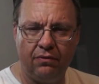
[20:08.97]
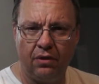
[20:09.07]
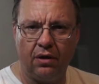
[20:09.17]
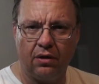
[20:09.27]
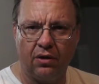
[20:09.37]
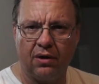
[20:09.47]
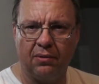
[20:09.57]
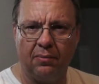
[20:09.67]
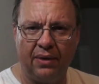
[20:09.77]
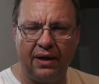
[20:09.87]
cook up
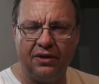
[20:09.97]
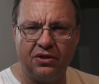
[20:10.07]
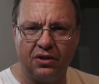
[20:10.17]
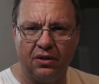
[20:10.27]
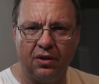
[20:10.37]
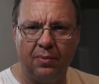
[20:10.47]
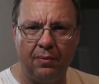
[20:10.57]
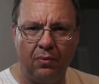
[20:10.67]
the bacon just a little bit